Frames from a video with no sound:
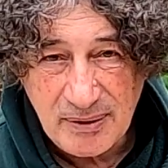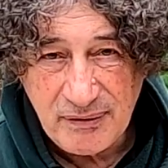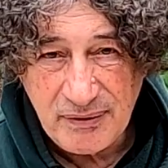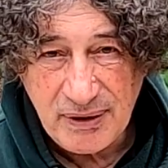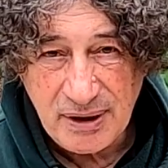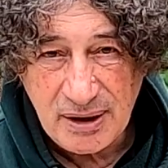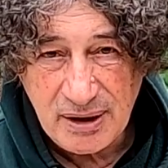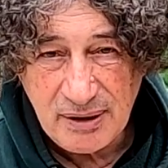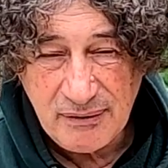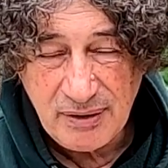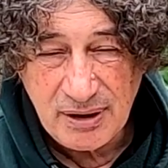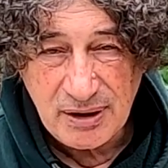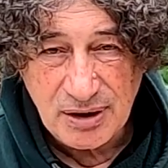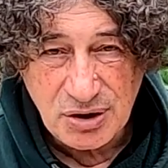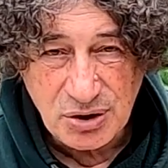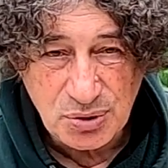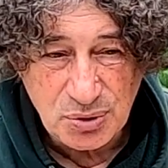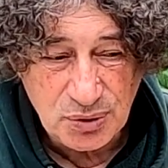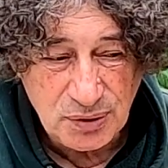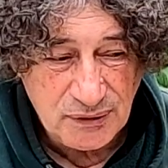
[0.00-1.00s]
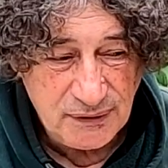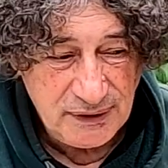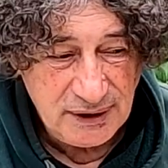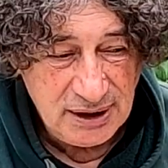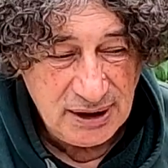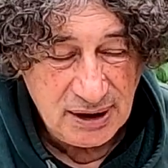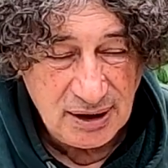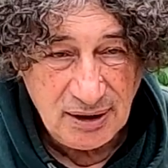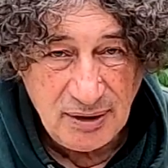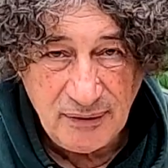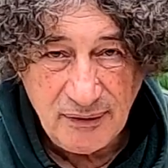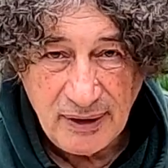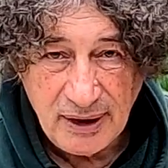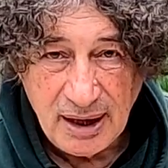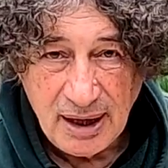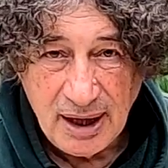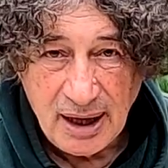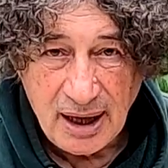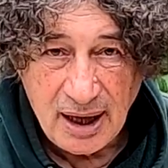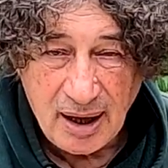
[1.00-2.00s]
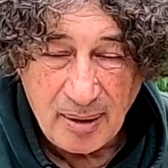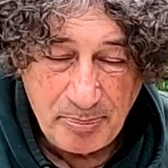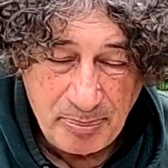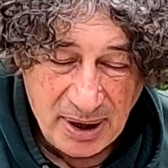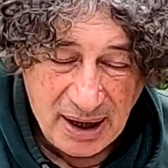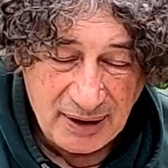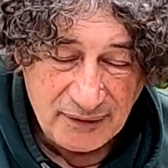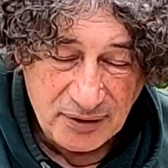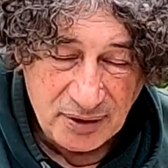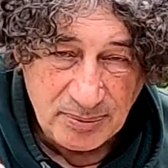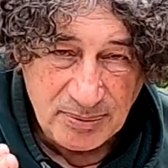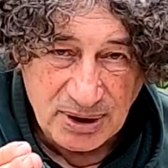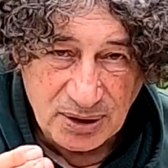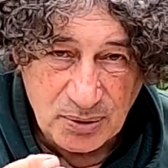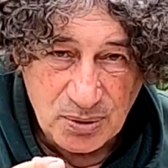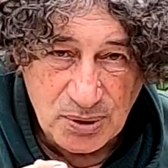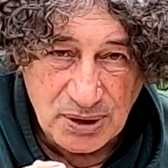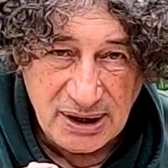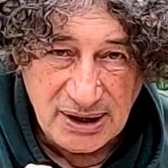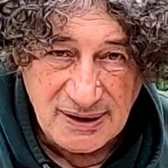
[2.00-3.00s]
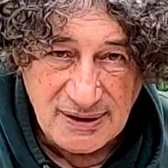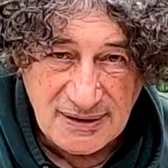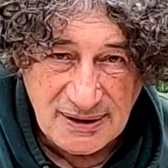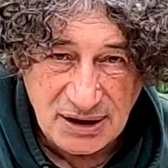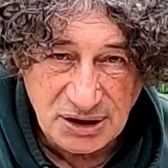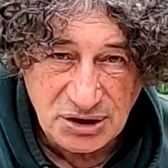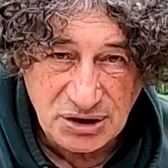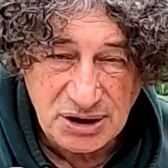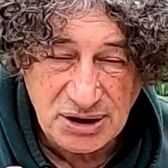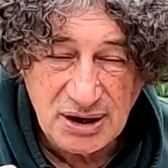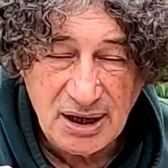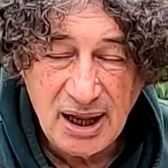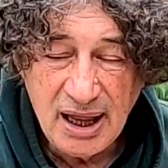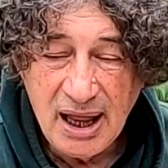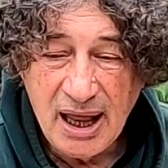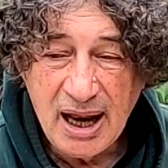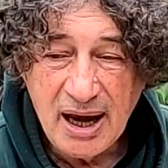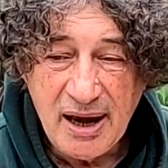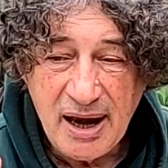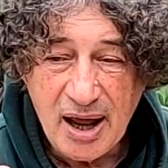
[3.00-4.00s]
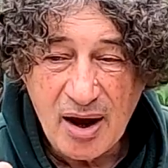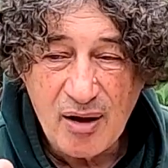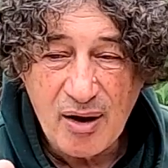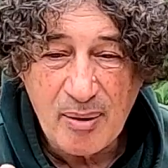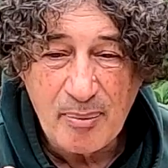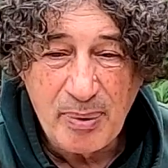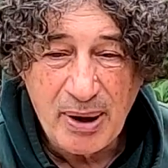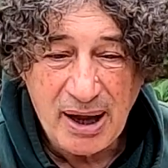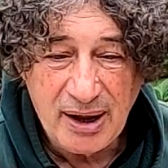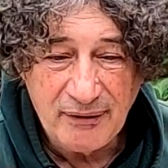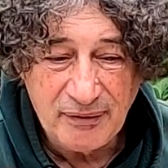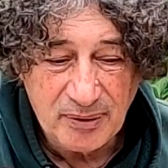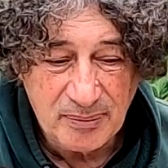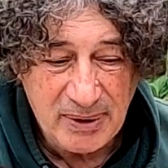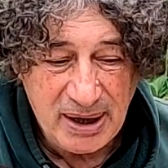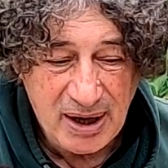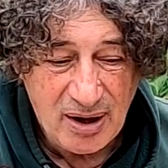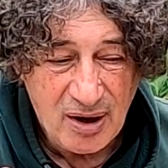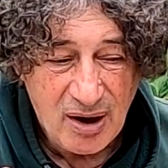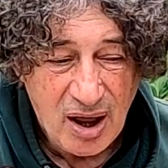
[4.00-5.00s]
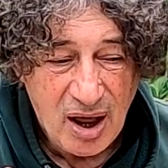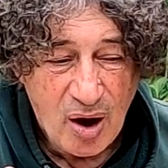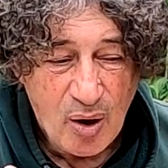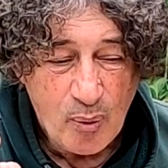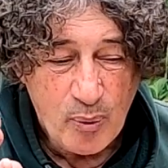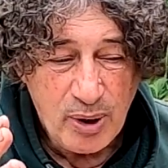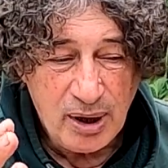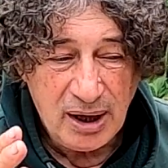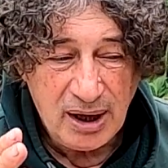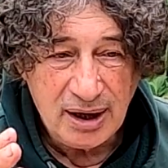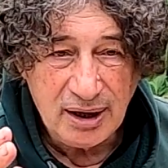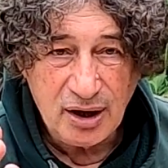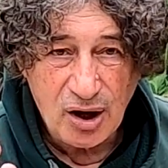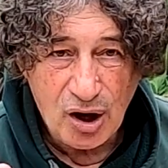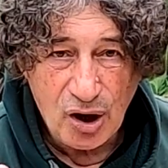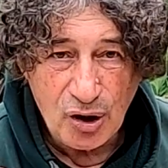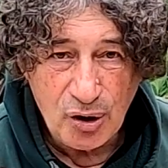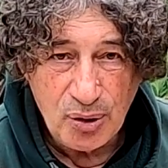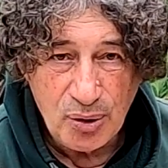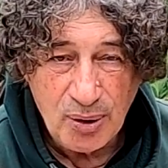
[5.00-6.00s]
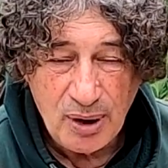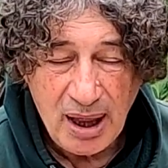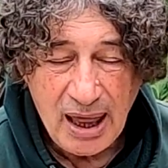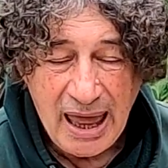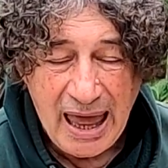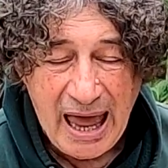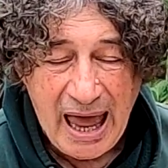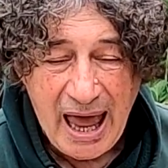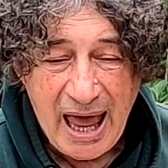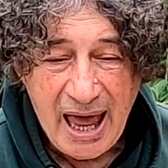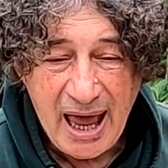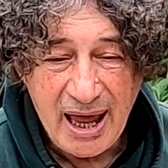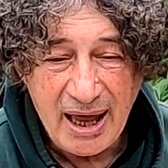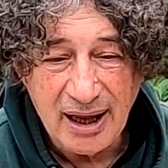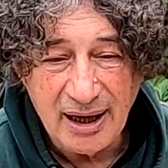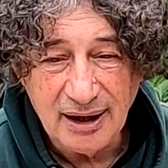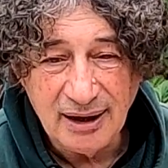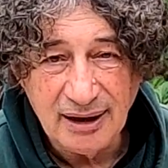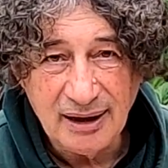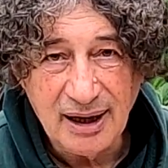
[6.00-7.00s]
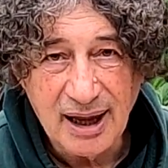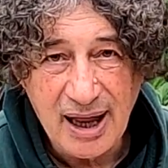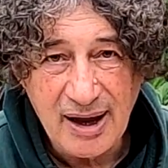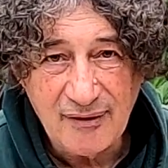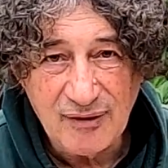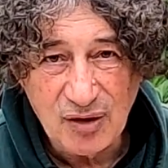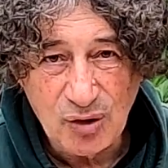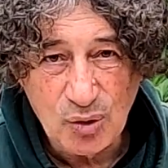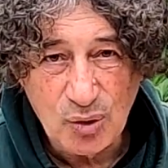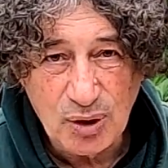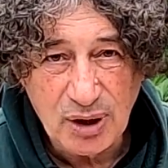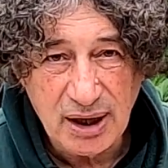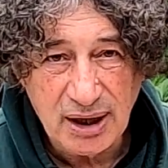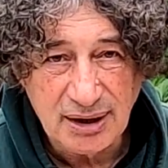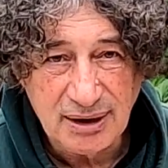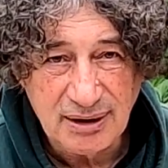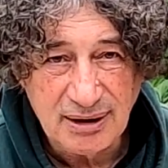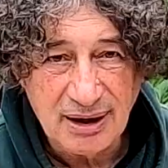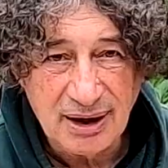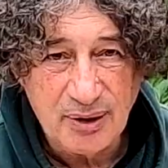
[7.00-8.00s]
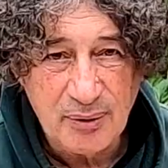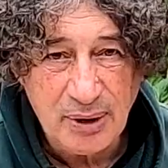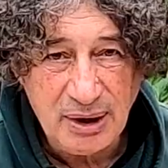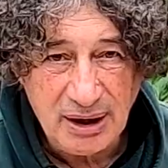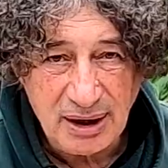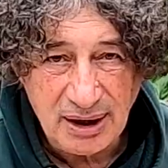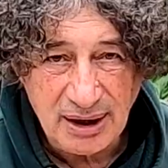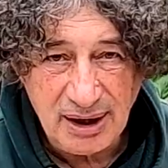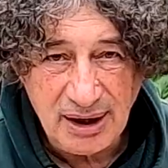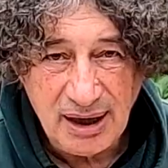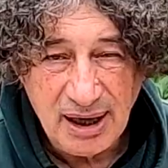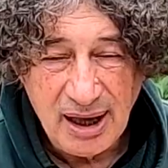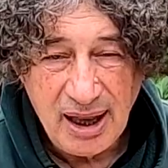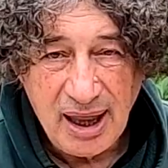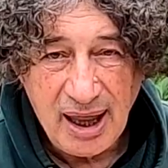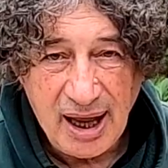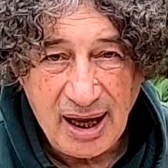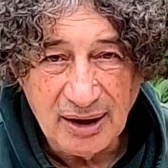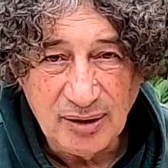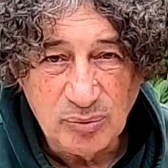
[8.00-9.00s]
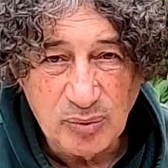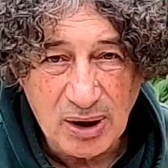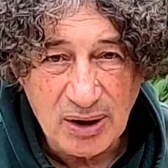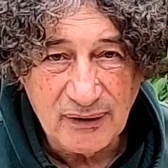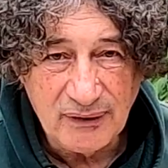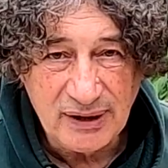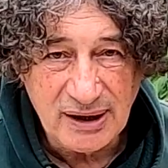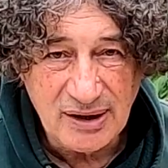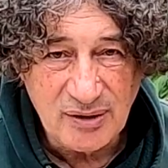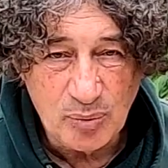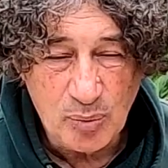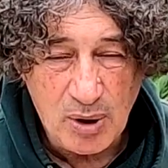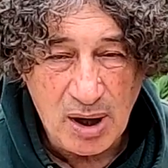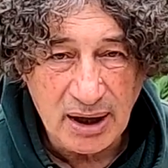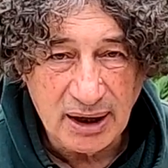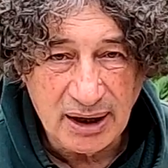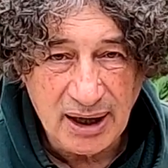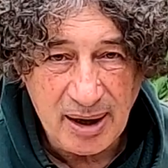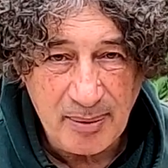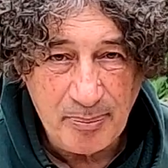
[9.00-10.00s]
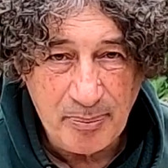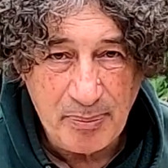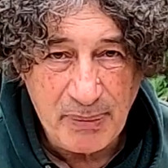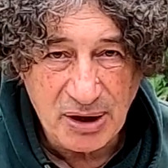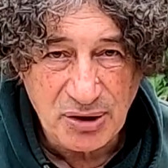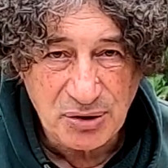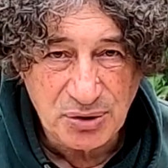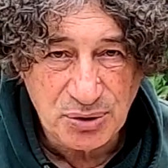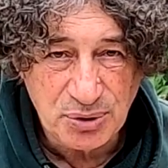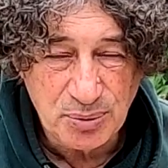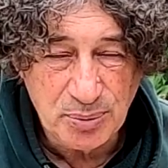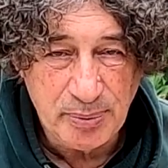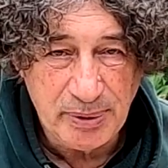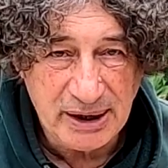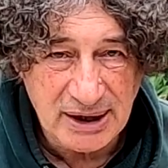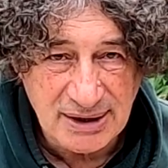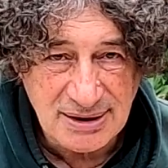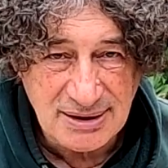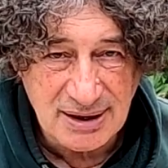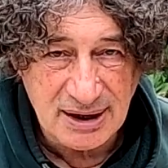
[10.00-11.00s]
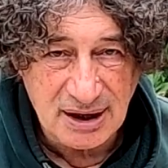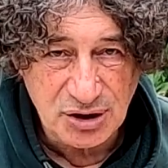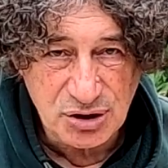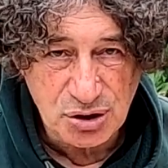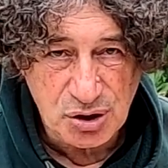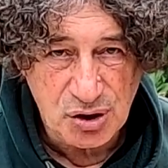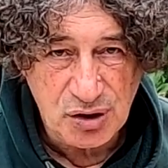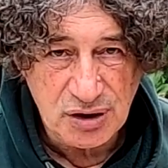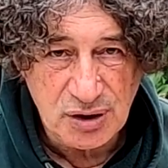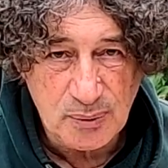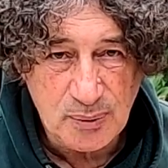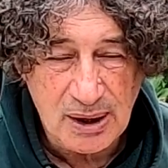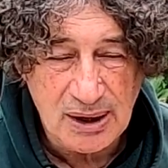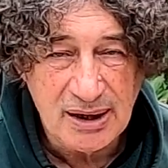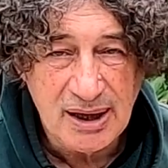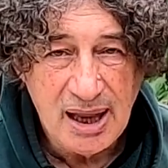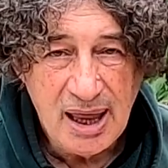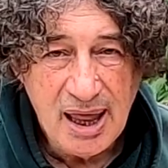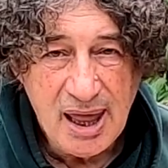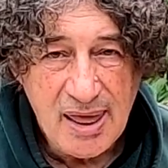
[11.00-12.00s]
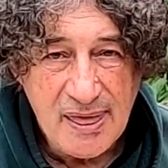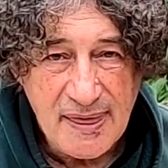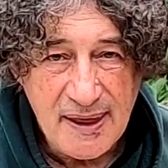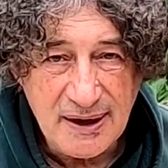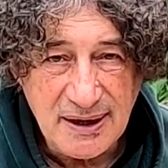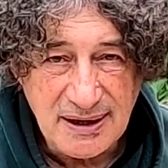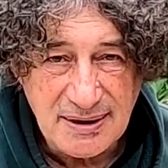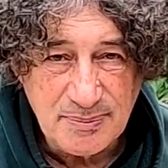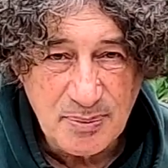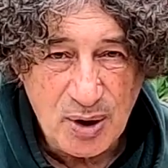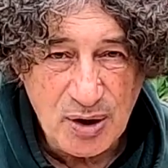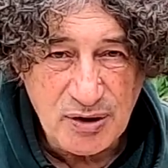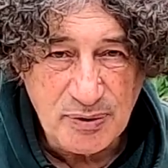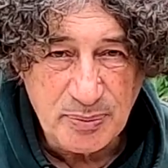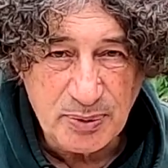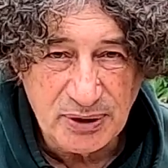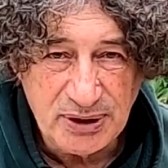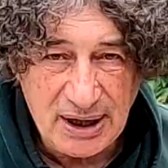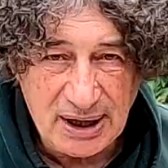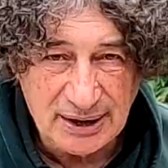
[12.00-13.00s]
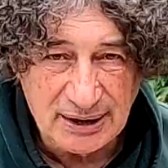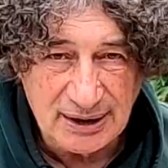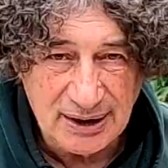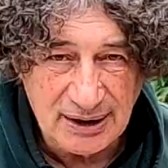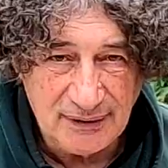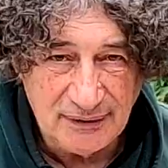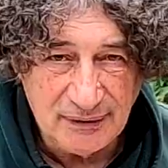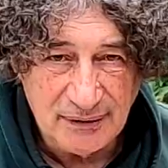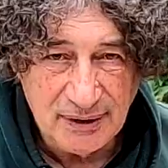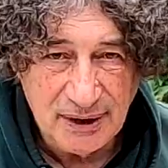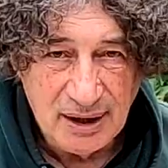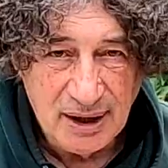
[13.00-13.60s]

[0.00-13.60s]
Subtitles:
to be a very, very short video apart from the cooking section. Now apart from now, we're going to go and have a look quickly at one of these wine cap mushroom beds, and I'll show you the one that is most productive.